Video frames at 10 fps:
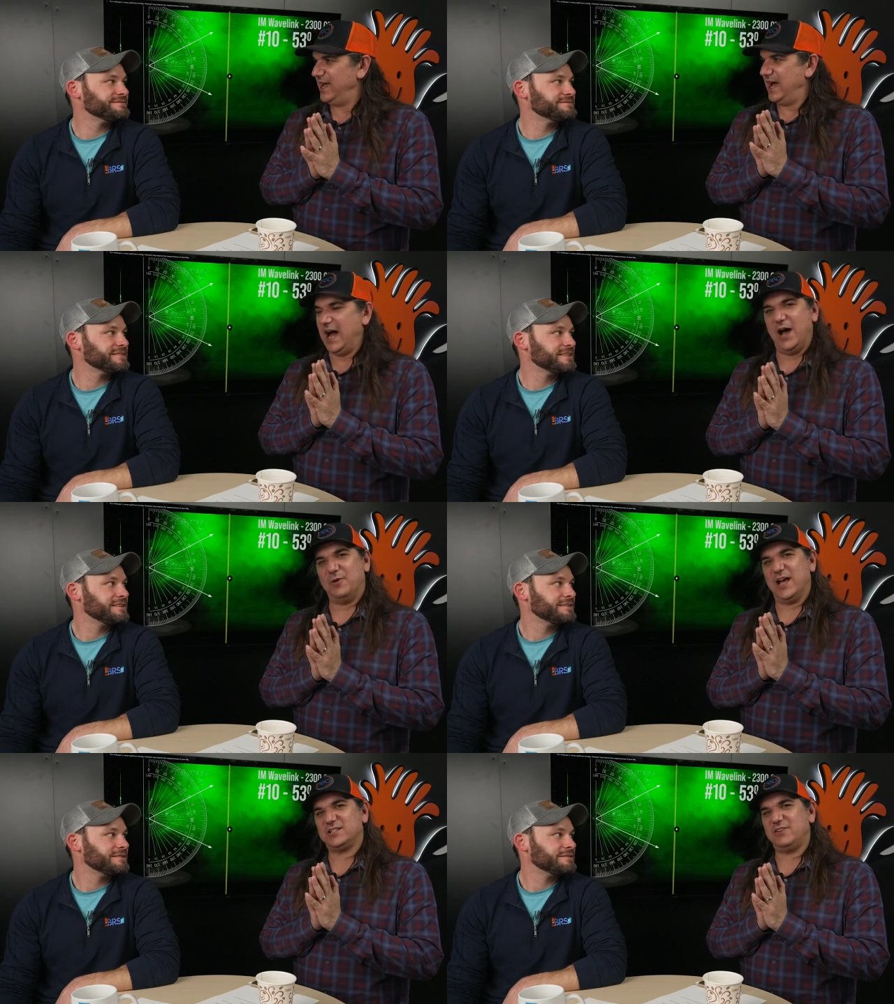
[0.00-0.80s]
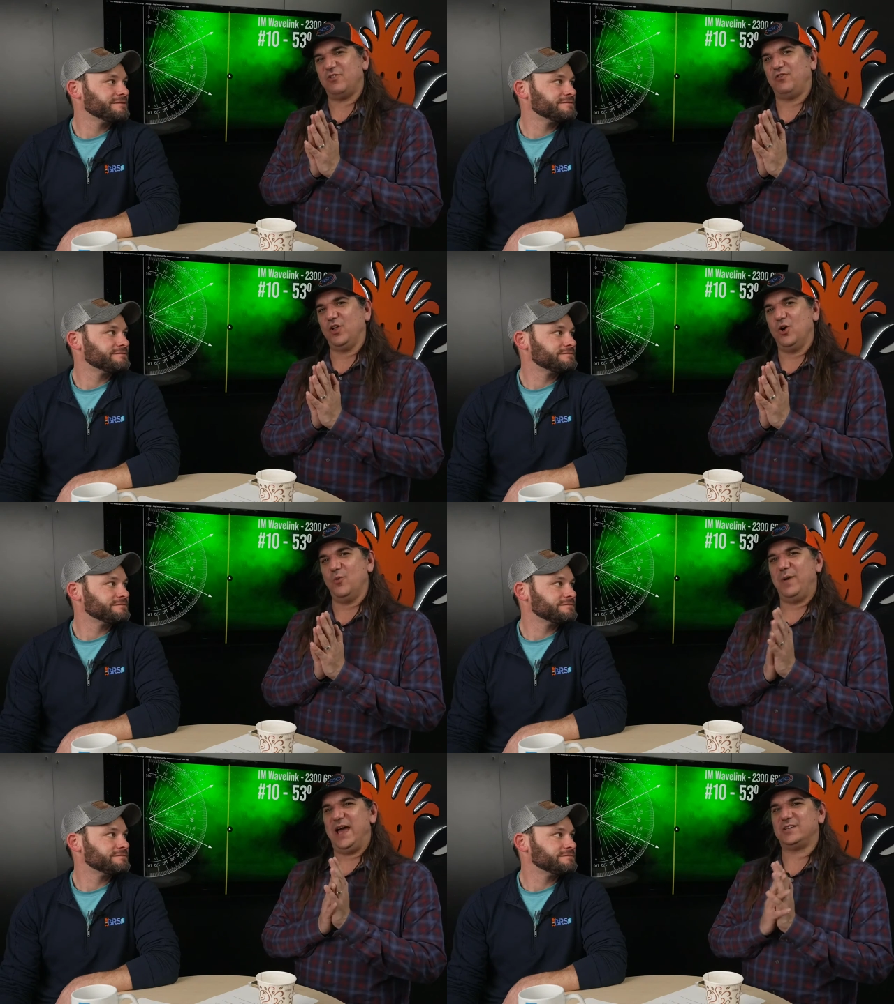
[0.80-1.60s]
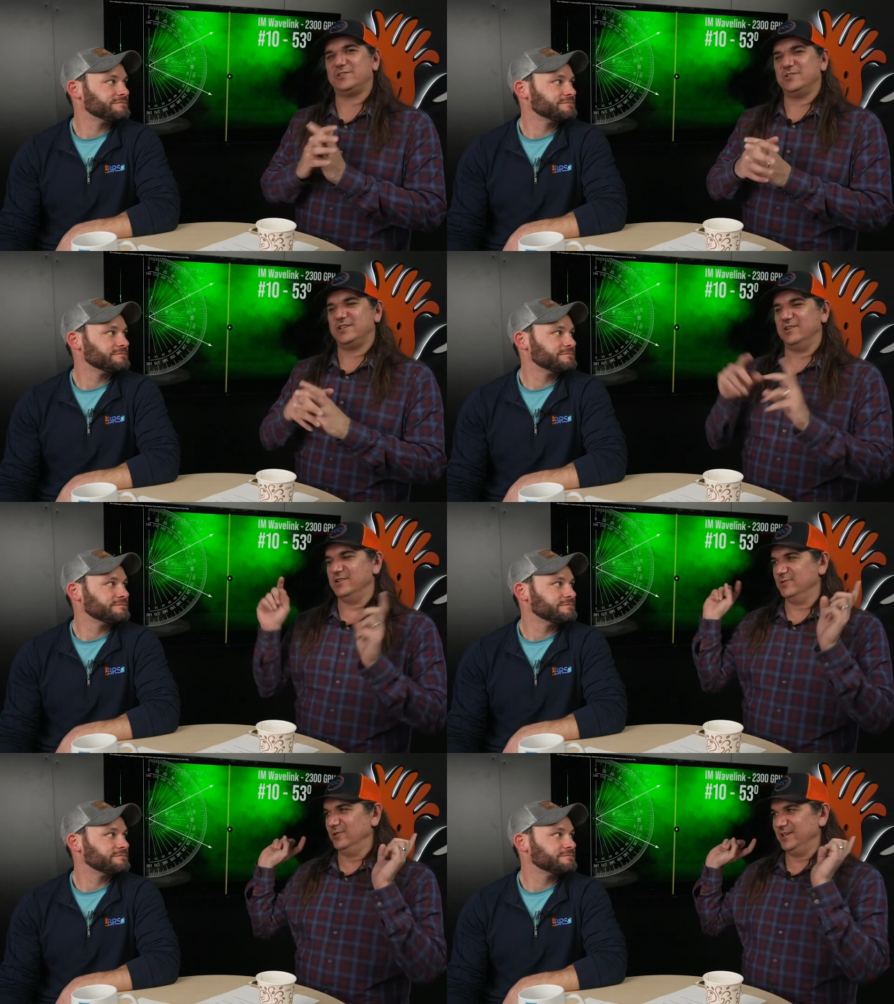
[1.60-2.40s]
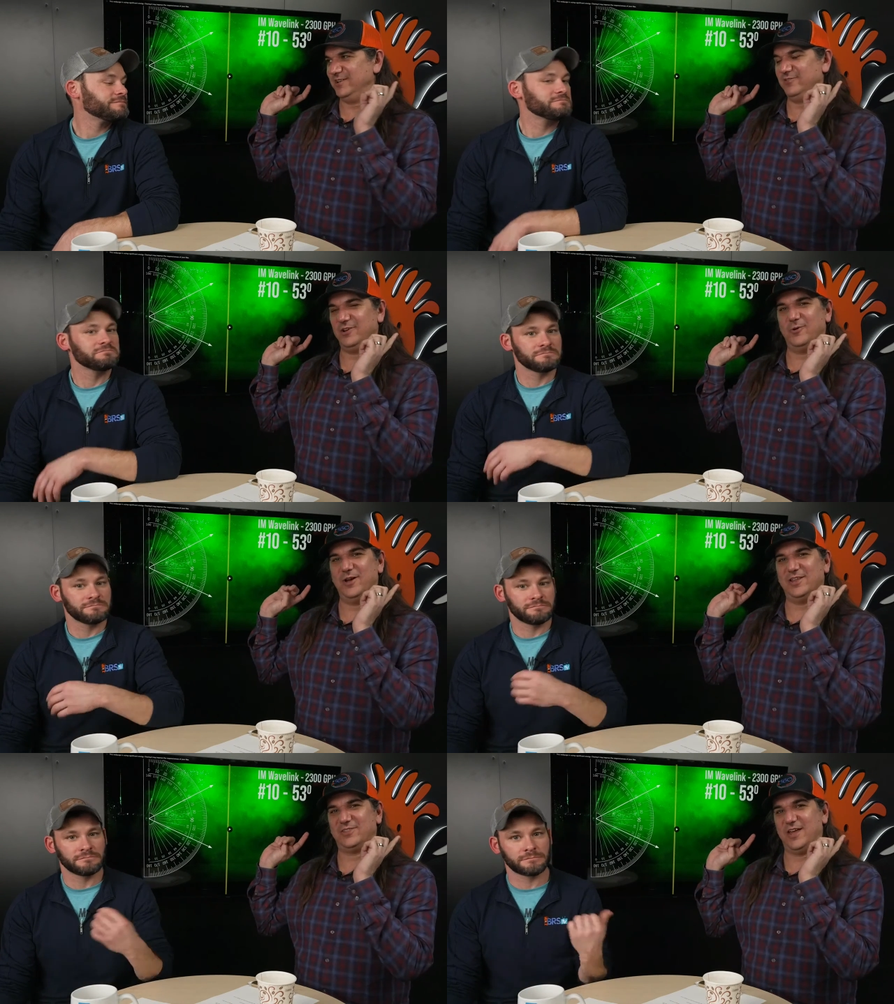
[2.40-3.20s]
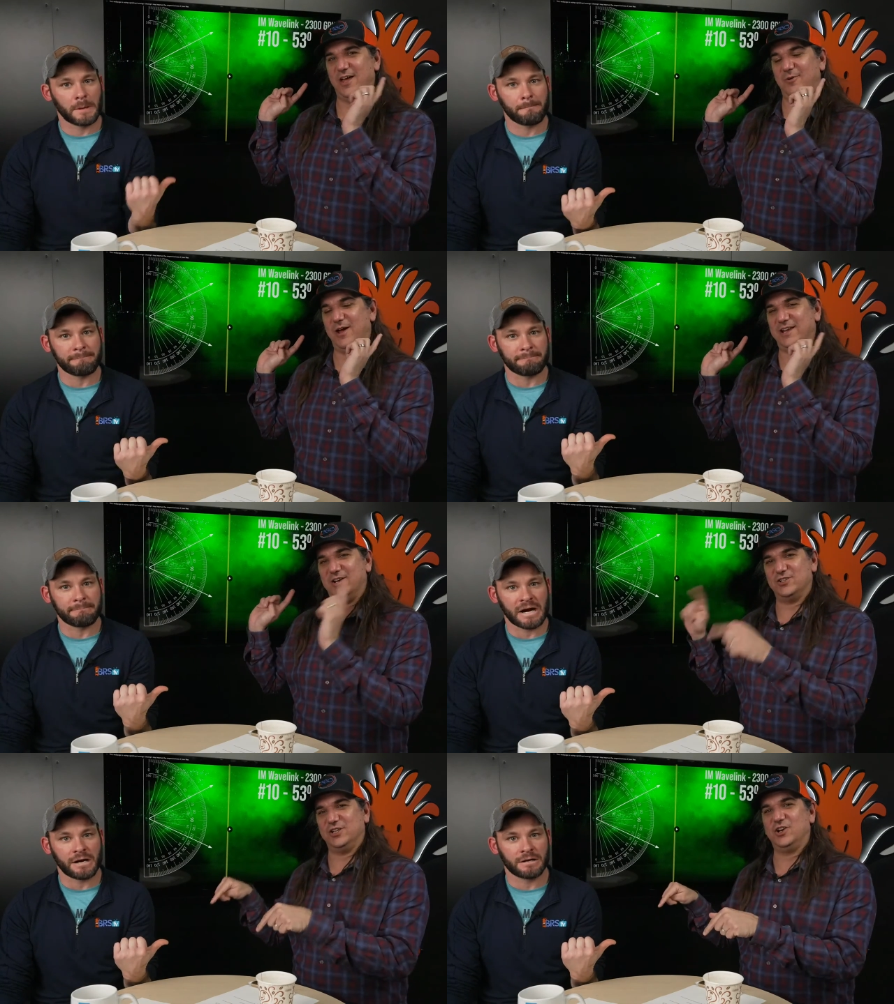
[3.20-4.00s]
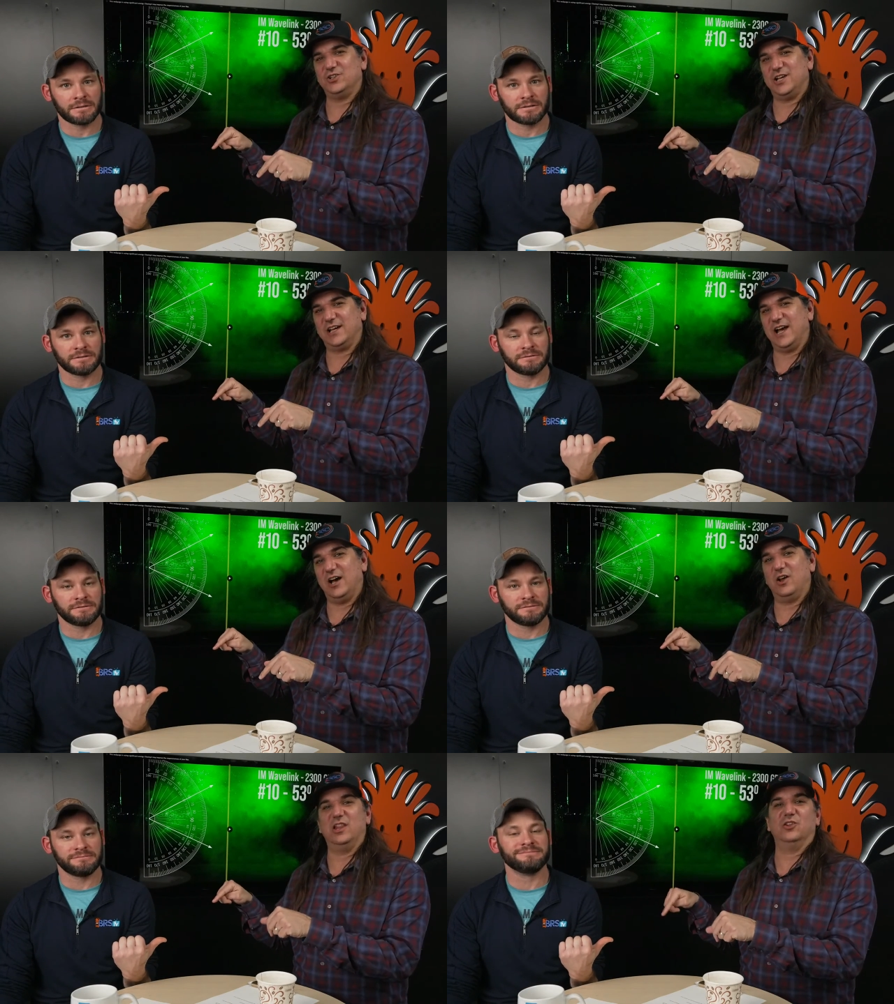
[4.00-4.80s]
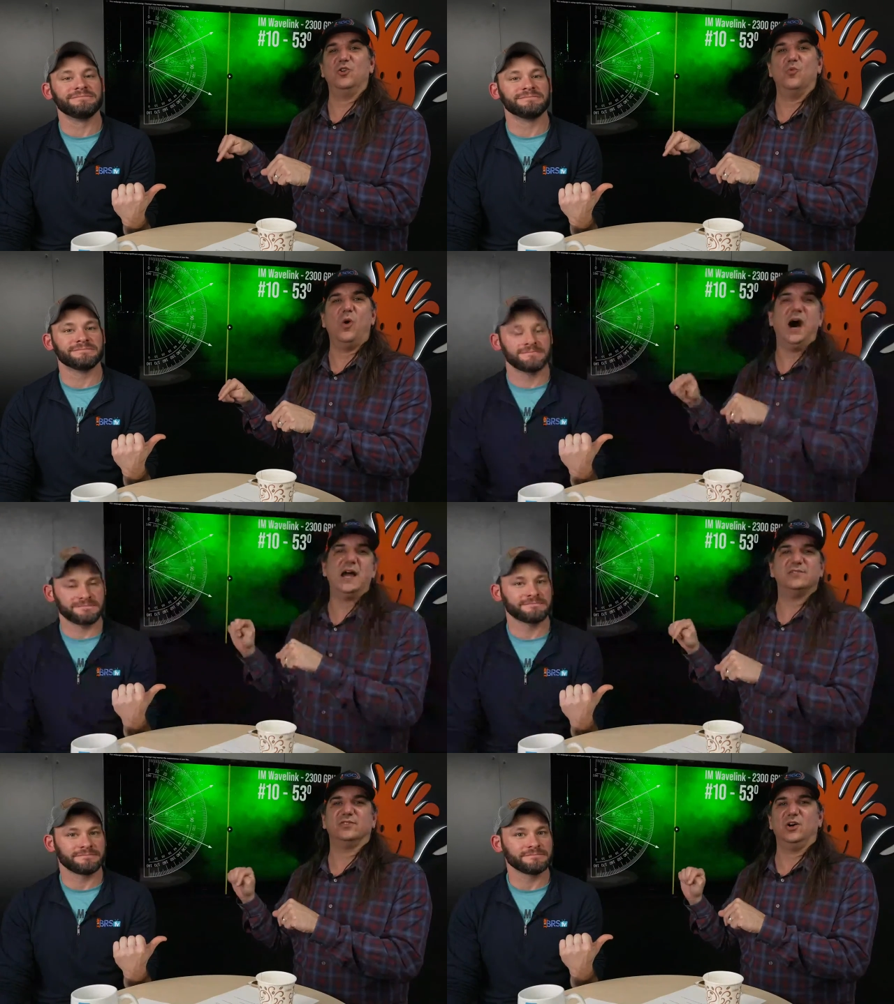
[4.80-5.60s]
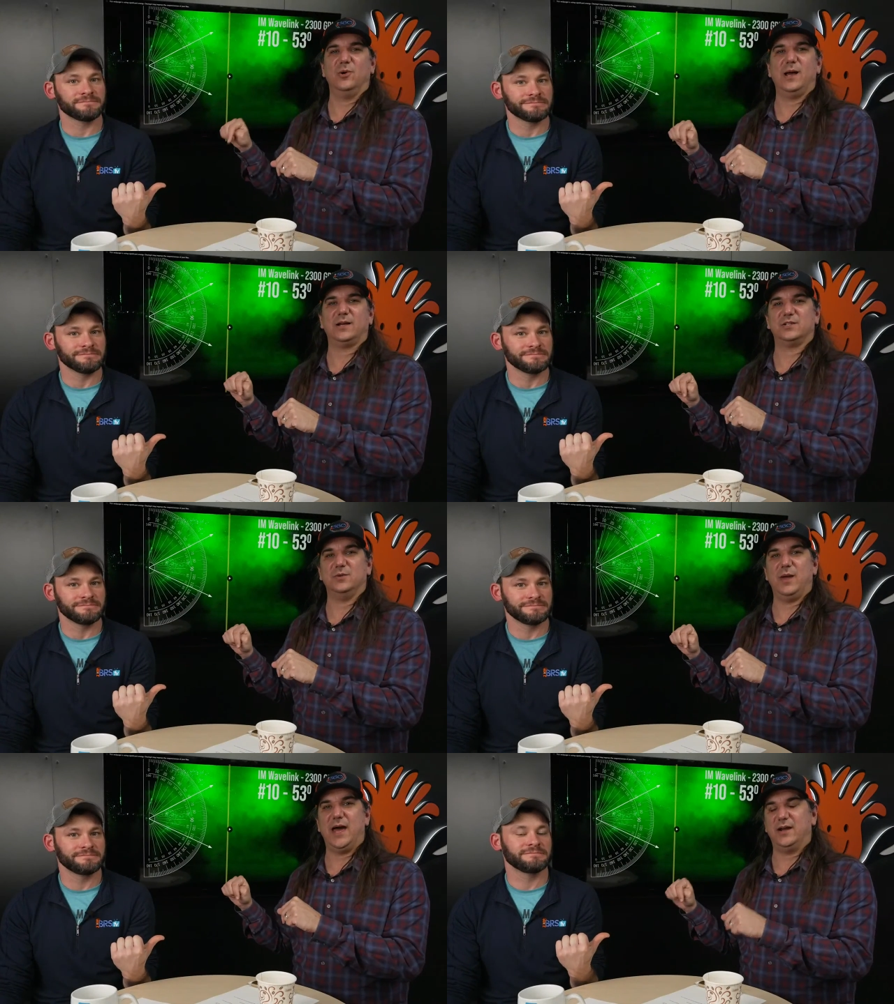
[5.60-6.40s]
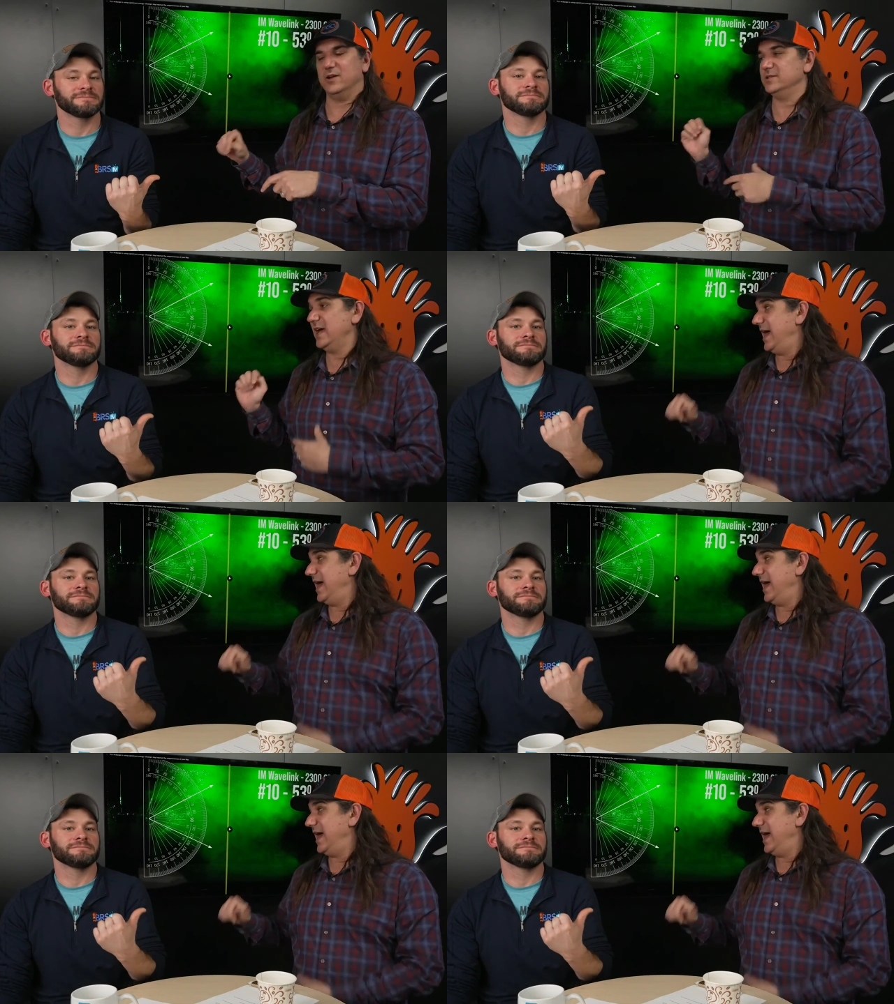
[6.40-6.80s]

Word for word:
Speaker 1: Uh, we actually have a flow master series. We'll leave you with uh, right here, so you can go check out and learn why flow actually matters.